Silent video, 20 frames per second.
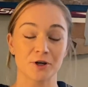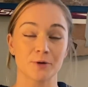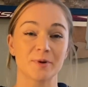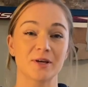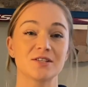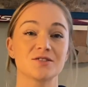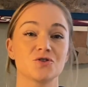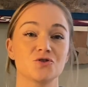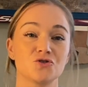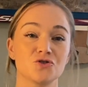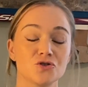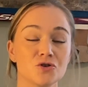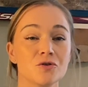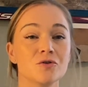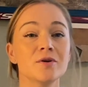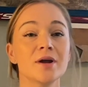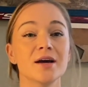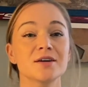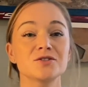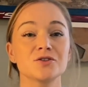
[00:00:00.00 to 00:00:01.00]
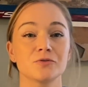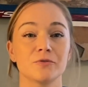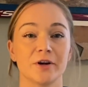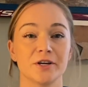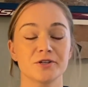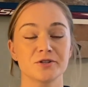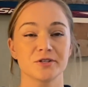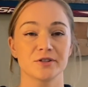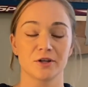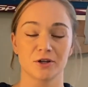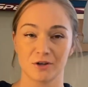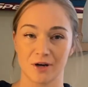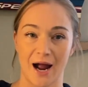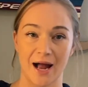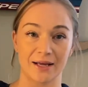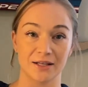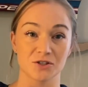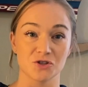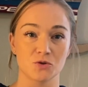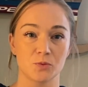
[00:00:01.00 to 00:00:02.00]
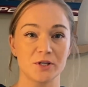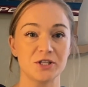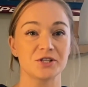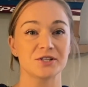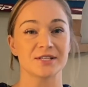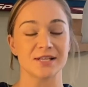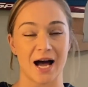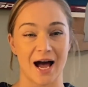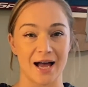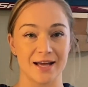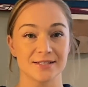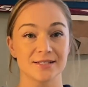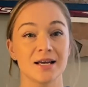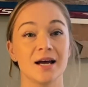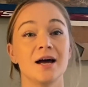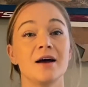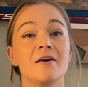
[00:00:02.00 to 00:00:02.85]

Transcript: because as soon as the Rangers and the Kraken switch sides,